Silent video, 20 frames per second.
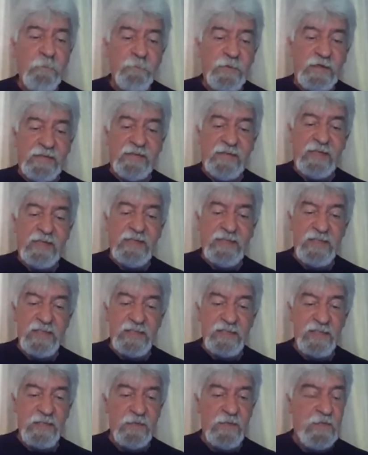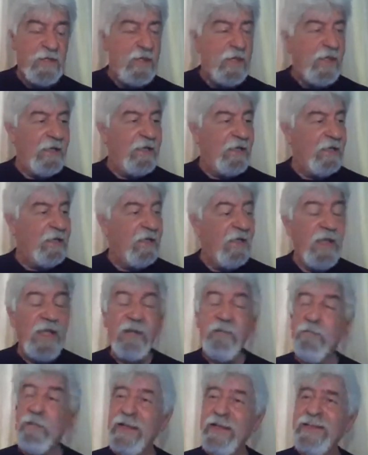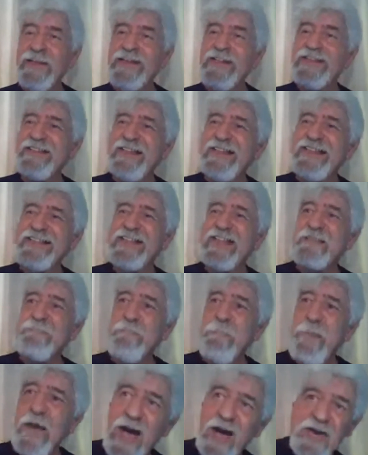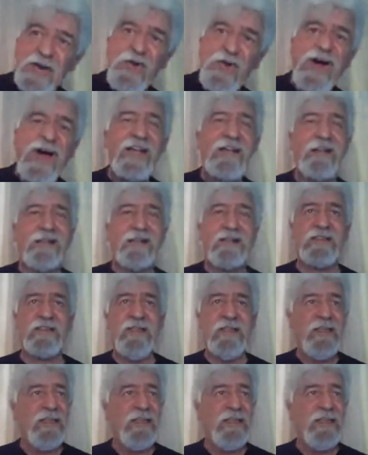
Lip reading: It takes us and lets us bow to idols